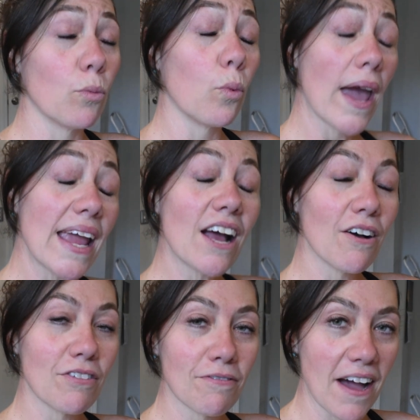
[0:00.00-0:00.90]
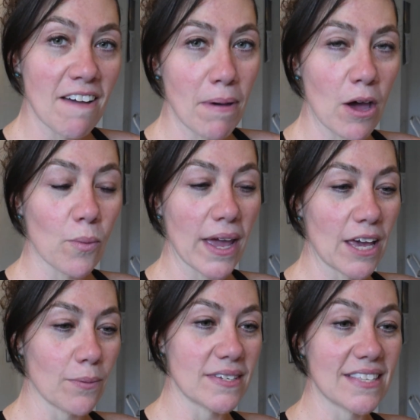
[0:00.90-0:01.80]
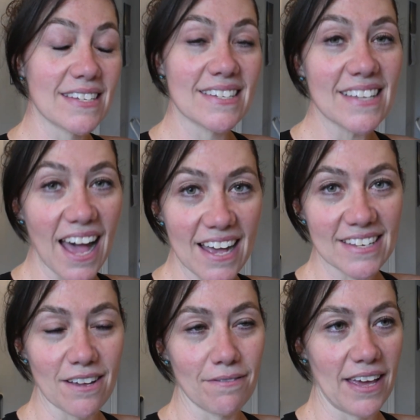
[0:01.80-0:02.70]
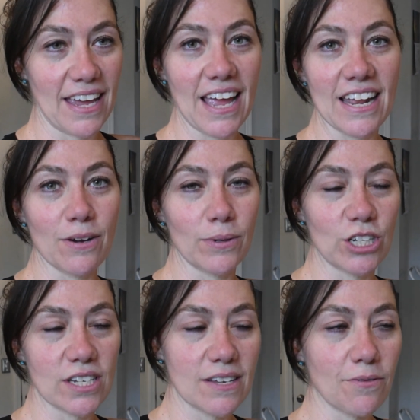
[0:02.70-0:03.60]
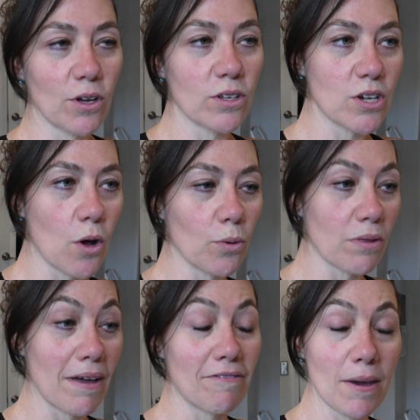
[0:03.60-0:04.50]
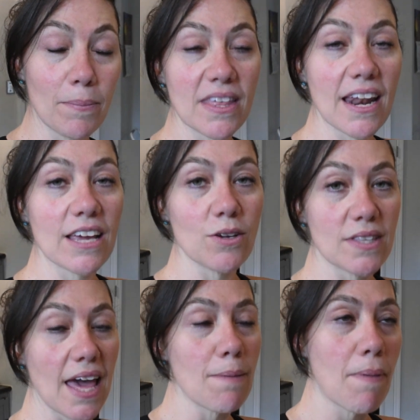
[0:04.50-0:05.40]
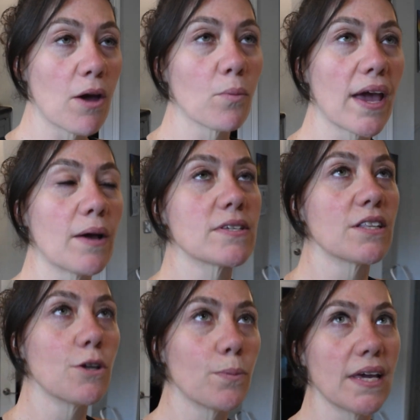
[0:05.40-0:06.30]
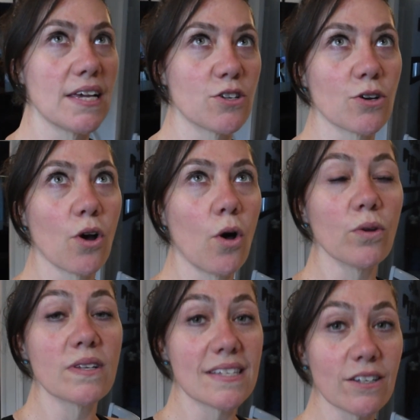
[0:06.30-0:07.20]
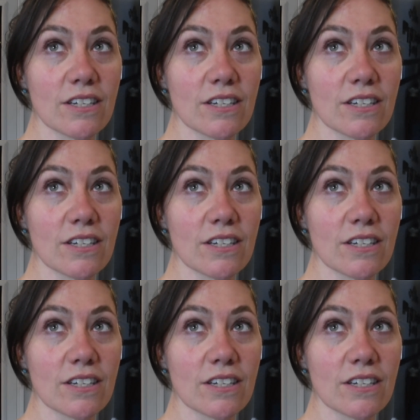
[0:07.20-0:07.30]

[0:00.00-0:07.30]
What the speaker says: weight of the 5-pound weight, it was the size of it, and it was just difficult to hold with my feet. But then I used the 8-pound weight. It was a little bit easier to hold, still